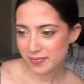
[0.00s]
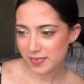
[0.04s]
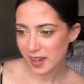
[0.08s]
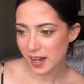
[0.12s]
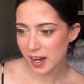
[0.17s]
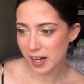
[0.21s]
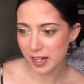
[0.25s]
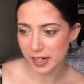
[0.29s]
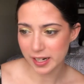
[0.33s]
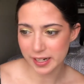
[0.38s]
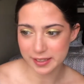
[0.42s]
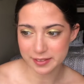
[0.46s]

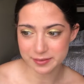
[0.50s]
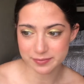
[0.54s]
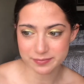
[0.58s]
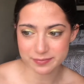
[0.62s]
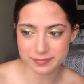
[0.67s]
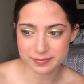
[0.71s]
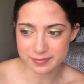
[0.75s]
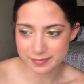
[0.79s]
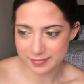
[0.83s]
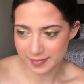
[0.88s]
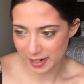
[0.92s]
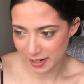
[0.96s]
All right,
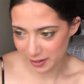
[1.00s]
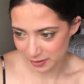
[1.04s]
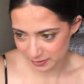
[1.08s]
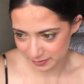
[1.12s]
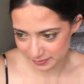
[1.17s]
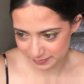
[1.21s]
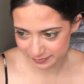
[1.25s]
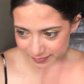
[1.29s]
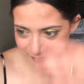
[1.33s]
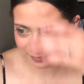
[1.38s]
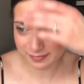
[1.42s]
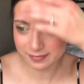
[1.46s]
now,
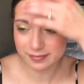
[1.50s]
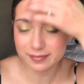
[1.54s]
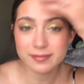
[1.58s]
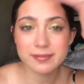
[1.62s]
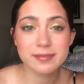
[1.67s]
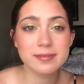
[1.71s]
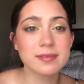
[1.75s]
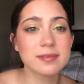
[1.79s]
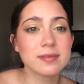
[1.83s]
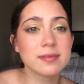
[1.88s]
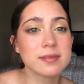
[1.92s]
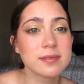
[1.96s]

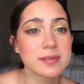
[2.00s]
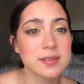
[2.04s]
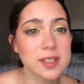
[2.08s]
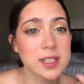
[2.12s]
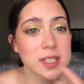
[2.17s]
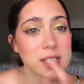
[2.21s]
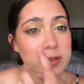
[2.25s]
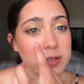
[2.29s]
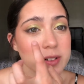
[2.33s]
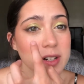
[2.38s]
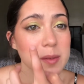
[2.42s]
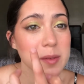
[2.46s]

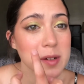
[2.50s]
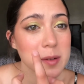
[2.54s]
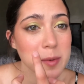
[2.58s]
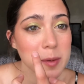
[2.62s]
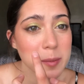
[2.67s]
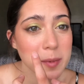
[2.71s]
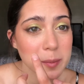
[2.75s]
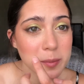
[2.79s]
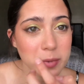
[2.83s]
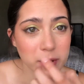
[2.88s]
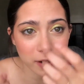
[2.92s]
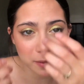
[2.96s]
see what I mean about
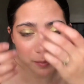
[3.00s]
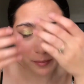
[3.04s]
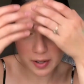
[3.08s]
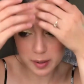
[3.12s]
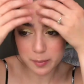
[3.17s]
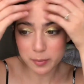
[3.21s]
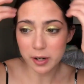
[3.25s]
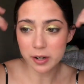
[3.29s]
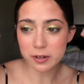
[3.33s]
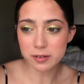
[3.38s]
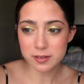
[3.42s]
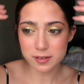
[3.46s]
my
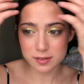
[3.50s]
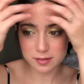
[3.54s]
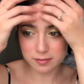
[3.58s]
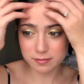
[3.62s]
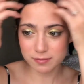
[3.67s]
brows?